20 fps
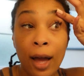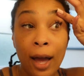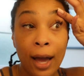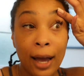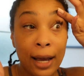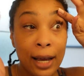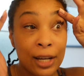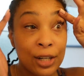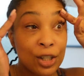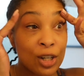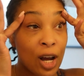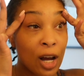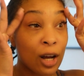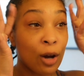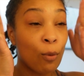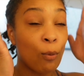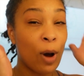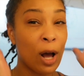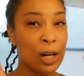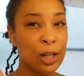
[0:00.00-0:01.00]
I guess y'all
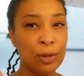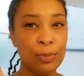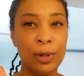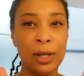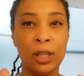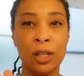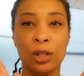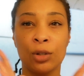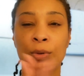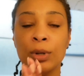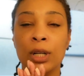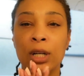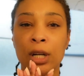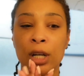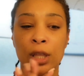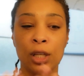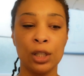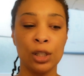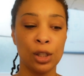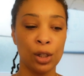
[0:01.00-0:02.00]
can watch me. There's really
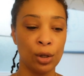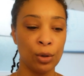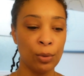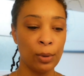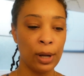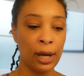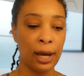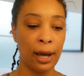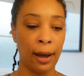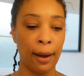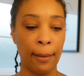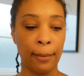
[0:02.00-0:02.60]
nothing to it.